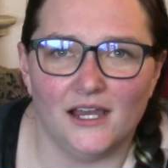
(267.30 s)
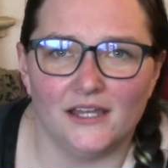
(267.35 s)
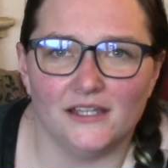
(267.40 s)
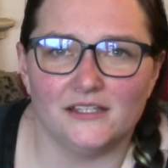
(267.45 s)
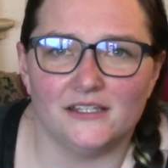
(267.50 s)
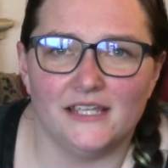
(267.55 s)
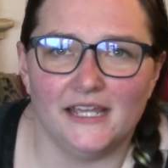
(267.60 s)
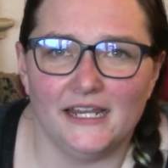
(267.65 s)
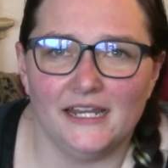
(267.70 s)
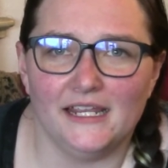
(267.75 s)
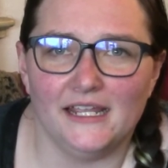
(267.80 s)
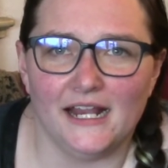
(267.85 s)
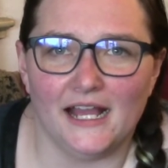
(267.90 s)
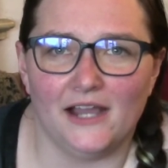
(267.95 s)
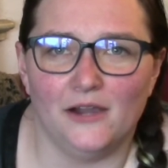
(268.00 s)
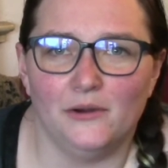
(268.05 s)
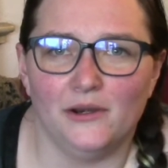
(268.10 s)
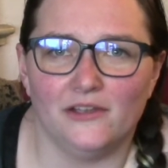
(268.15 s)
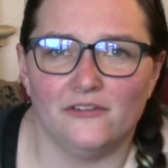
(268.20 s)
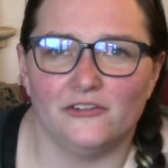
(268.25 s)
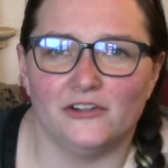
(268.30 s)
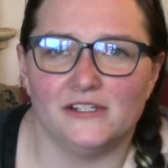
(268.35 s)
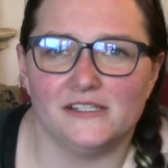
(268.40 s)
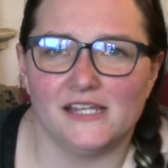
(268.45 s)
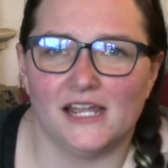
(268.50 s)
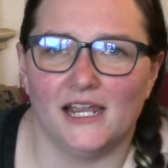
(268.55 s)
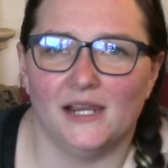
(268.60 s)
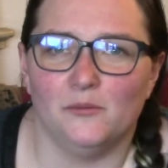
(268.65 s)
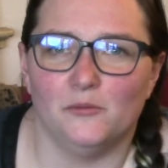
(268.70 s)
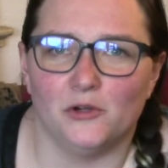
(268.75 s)
Getting it out every
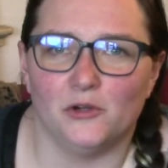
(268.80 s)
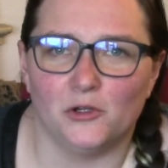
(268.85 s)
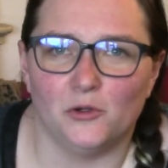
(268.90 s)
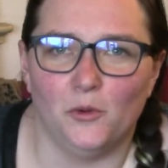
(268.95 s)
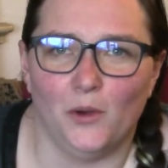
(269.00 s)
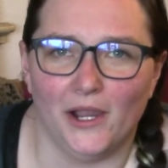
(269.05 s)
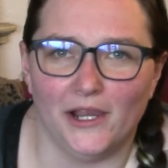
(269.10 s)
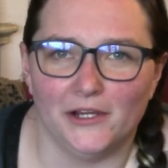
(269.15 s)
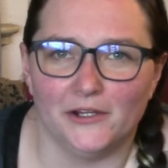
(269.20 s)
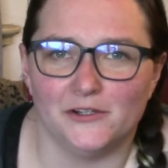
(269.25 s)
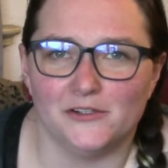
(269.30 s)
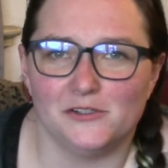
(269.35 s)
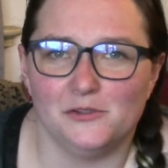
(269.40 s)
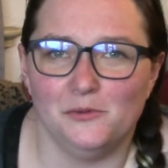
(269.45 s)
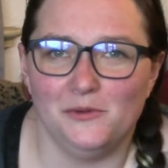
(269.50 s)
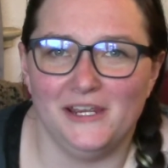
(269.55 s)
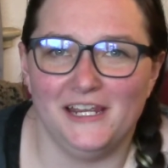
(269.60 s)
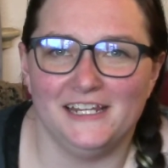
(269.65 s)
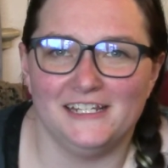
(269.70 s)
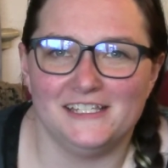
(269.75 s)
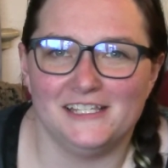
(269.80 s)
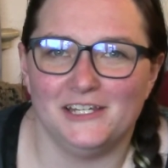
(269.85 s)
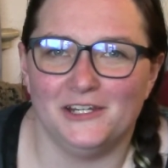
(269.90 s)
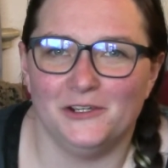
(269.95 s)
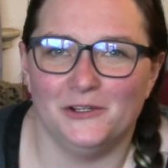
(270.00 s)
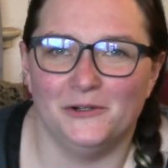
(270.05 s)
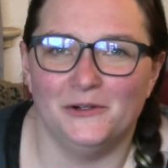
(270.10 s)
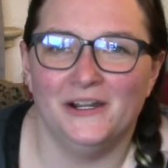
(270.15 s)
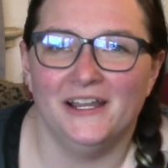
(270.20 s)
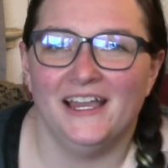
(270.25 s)
time requires me
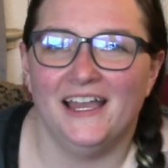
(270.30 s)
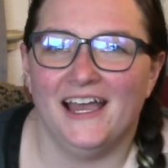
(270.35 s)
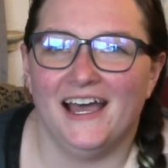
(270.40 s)
to